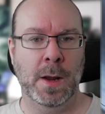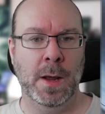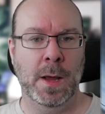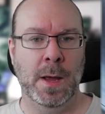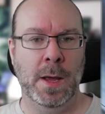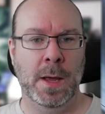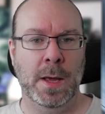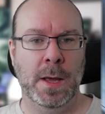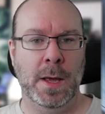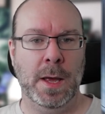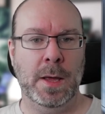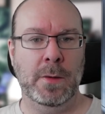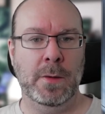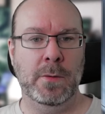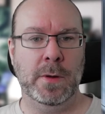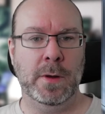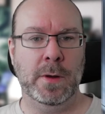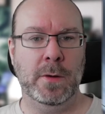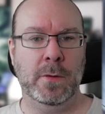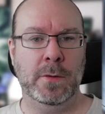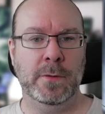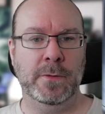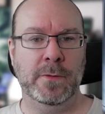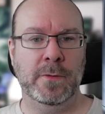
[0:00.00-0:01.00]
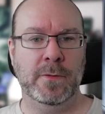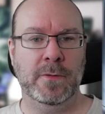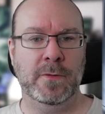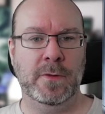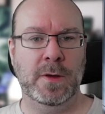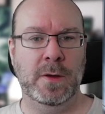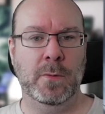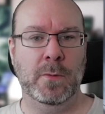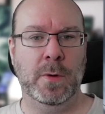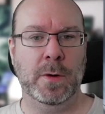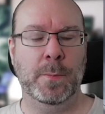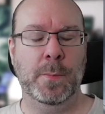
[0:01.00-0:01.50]
And you can also see
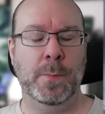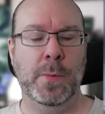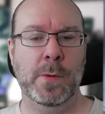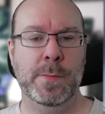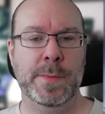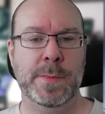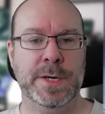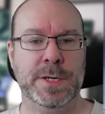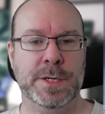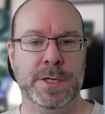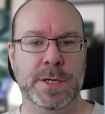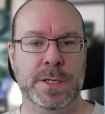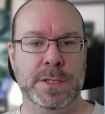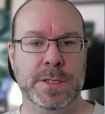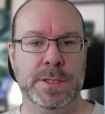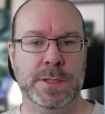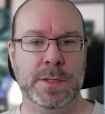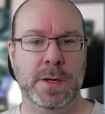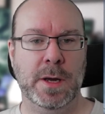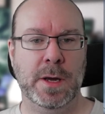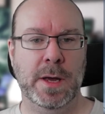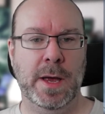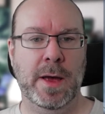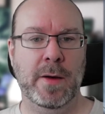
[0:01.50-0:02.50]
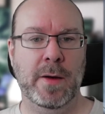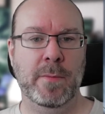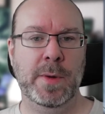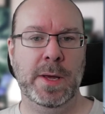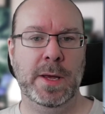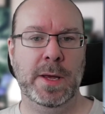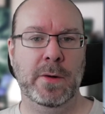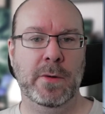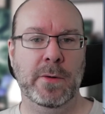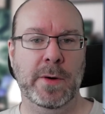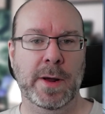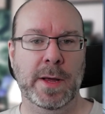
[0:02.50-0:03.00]
what permissions have been
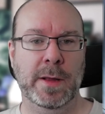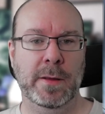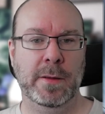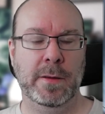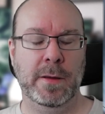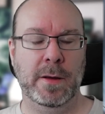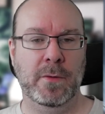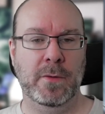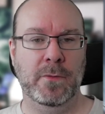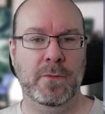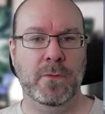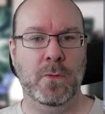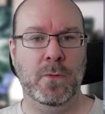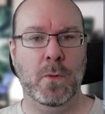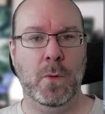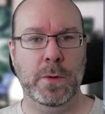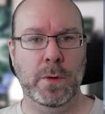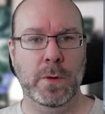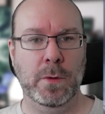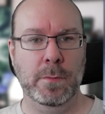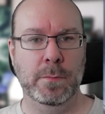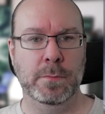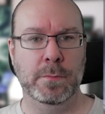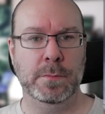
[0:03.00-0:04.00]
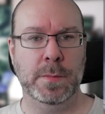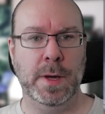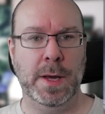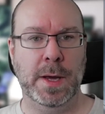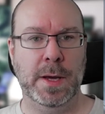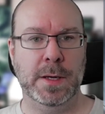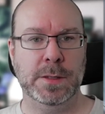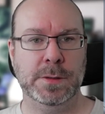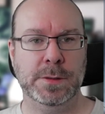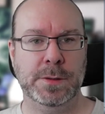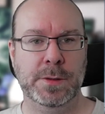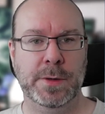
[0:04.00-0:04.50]
granted for you.
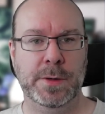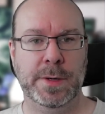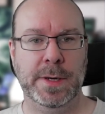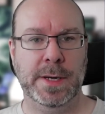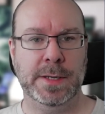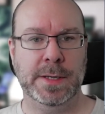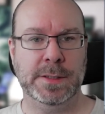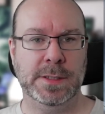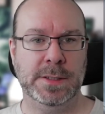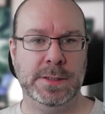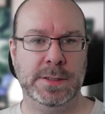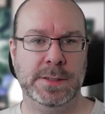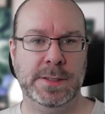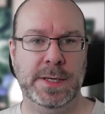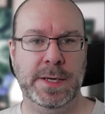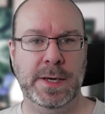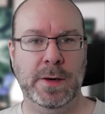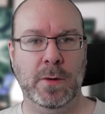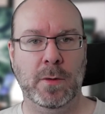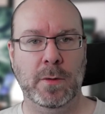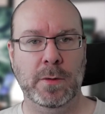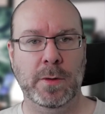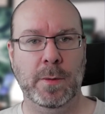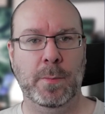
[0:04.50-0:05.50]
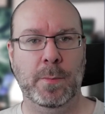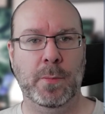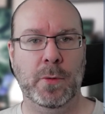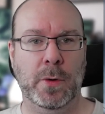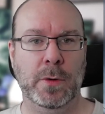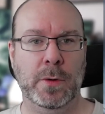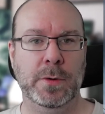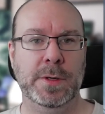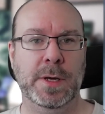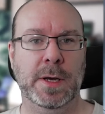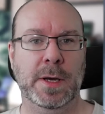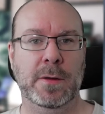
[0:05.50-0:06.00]
So you can actually see all the
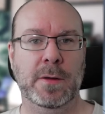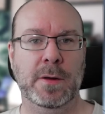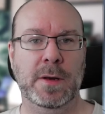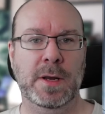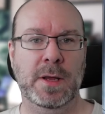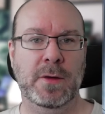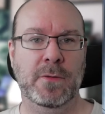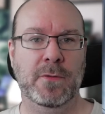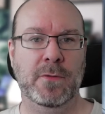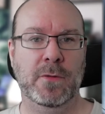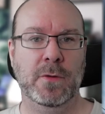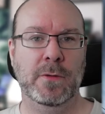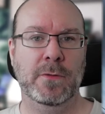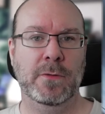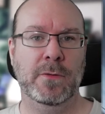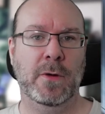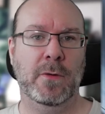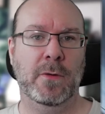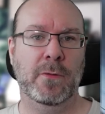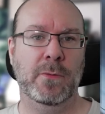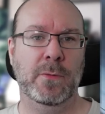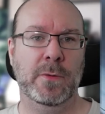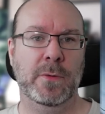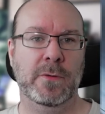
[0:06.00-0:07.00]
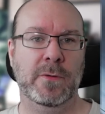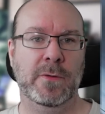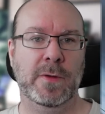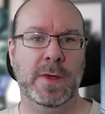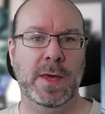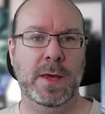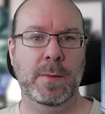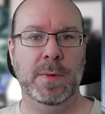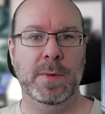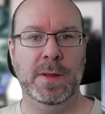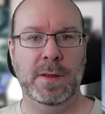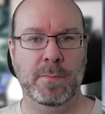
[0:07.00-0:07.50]
project, the default software scheme
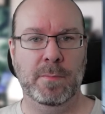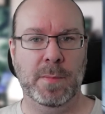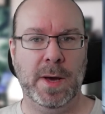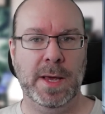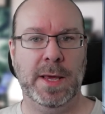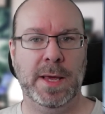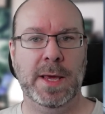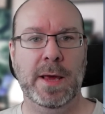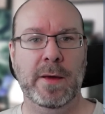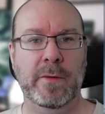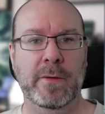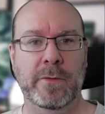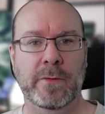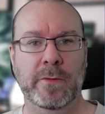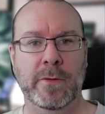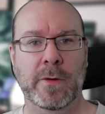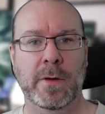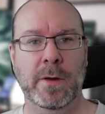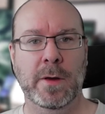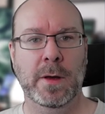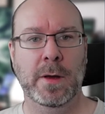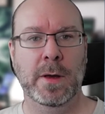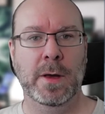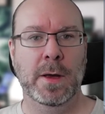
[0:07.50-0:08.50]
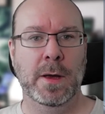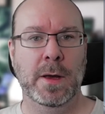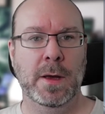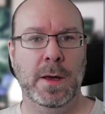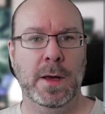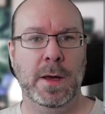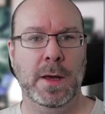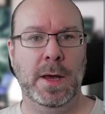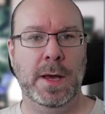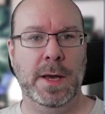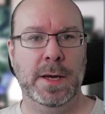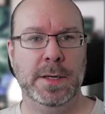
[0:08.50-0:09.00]
in my case.
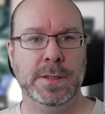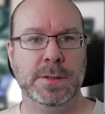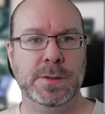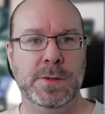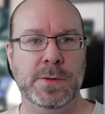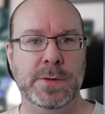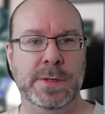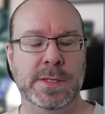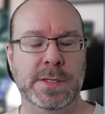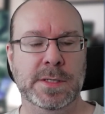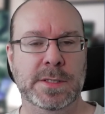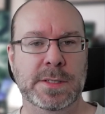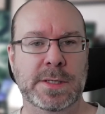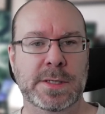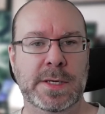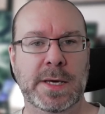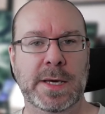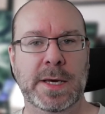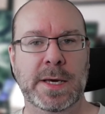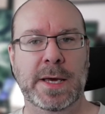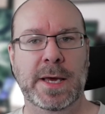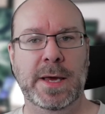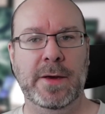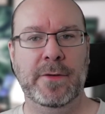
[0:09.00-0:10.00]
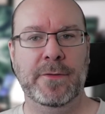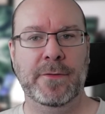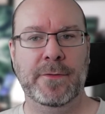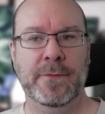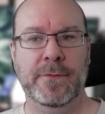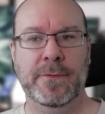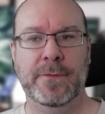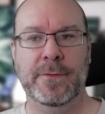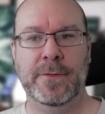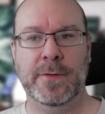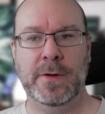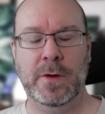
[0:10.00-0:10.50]
So you can see if
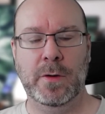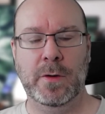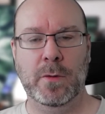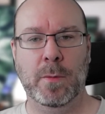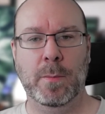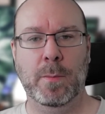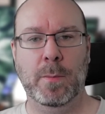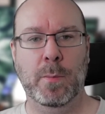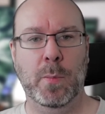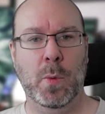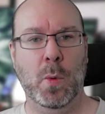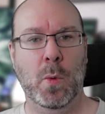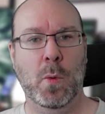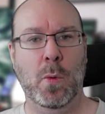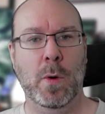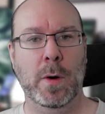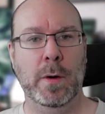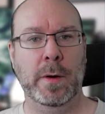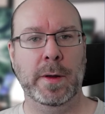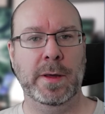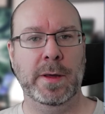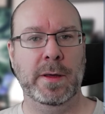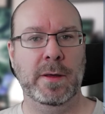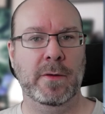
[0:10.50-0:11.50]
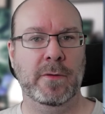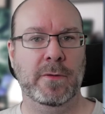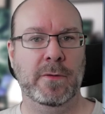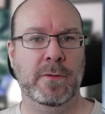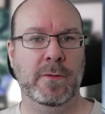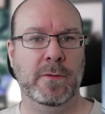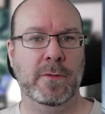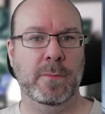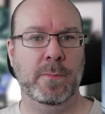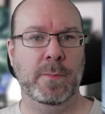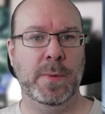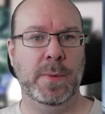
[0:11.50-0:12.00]
your board
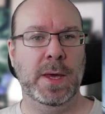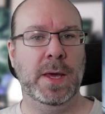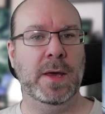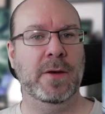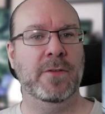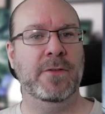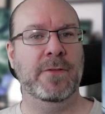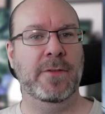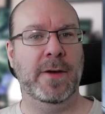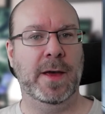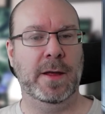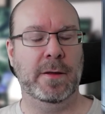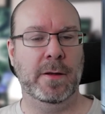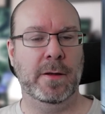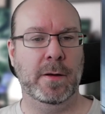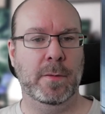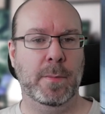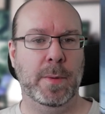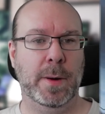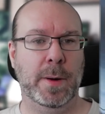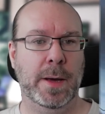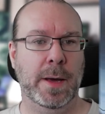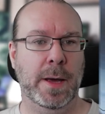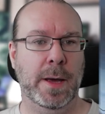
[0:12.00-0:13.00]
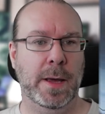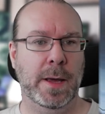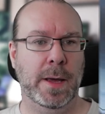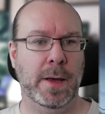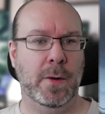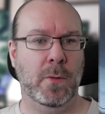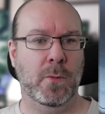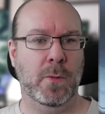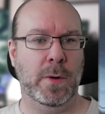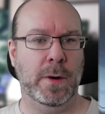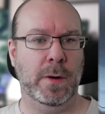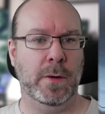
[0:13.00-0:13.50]
is being affected by
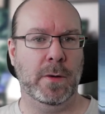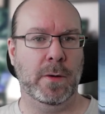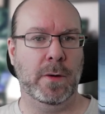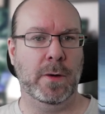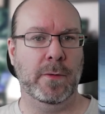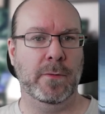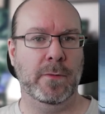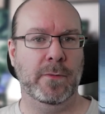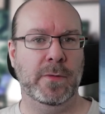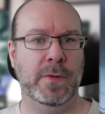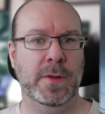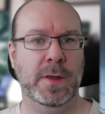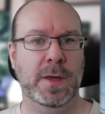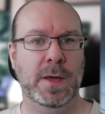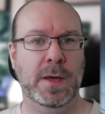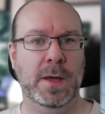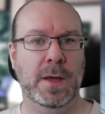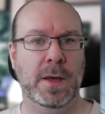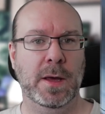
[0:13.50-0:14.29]
one of the